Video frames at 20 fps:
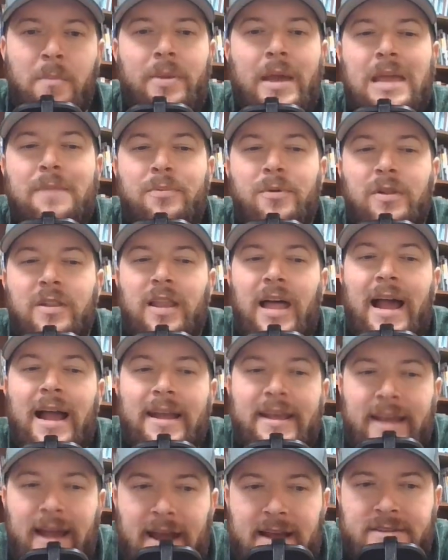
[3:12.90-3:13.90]
people
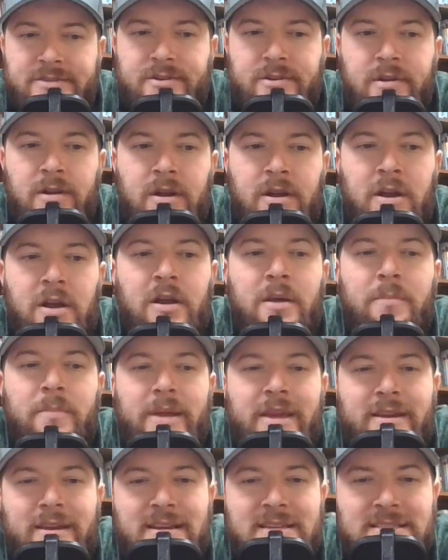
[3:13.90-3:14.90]
like Kayser
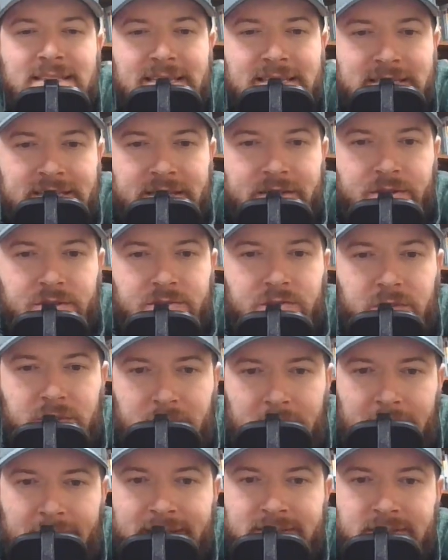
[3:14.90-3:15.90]
because he deals
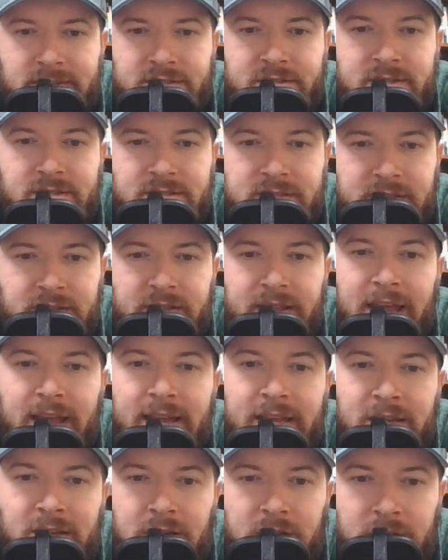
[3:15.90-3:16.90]
with passages
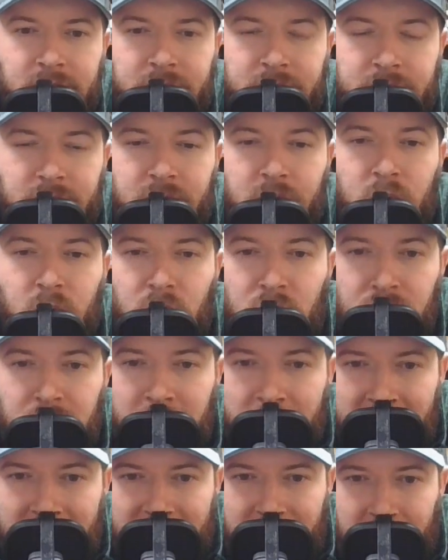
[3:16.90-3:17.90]
that include the word
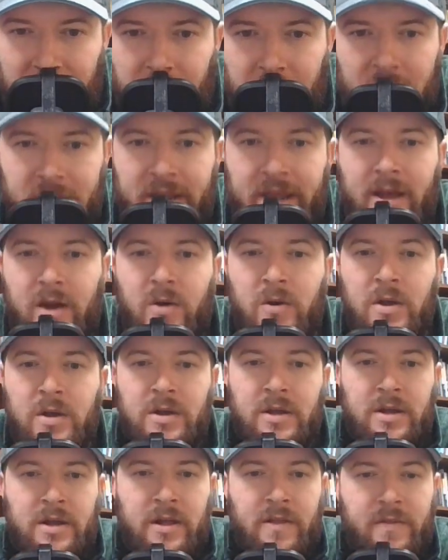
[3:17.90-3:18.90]
mellow. Now,
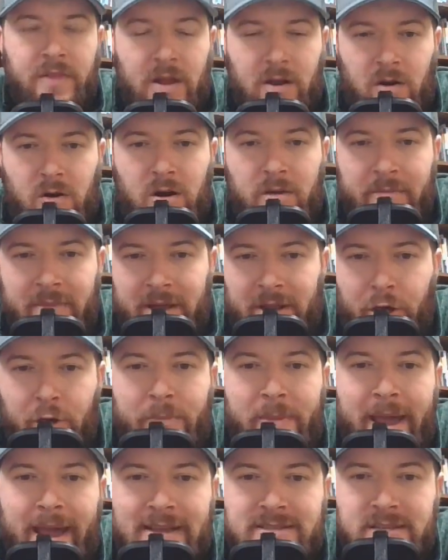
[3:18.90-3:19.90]
there are
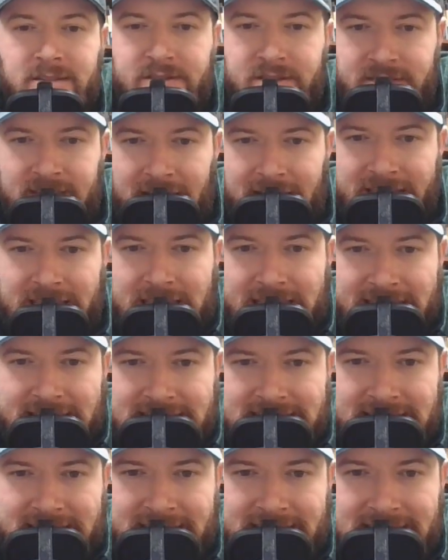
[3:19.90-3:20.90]
mellow passages I think
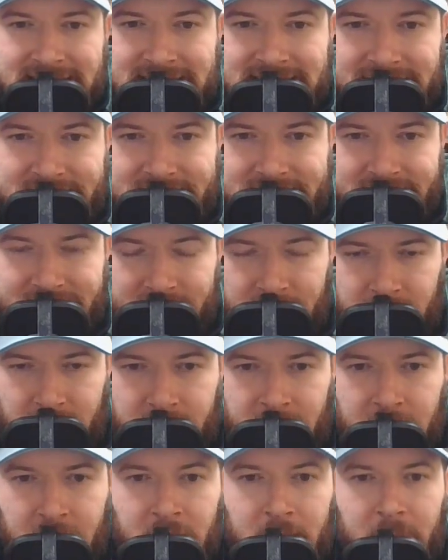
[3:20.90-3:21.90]
he's inconsistent
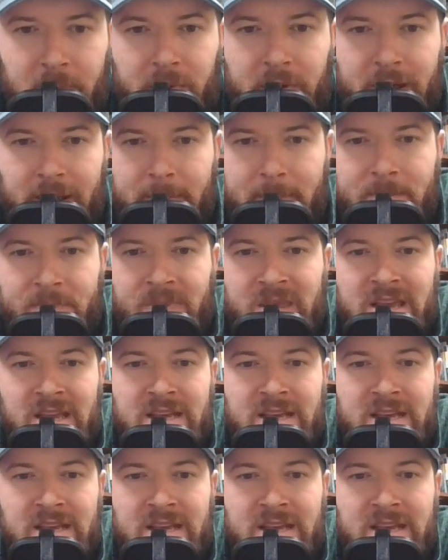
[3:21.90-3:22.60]
on, but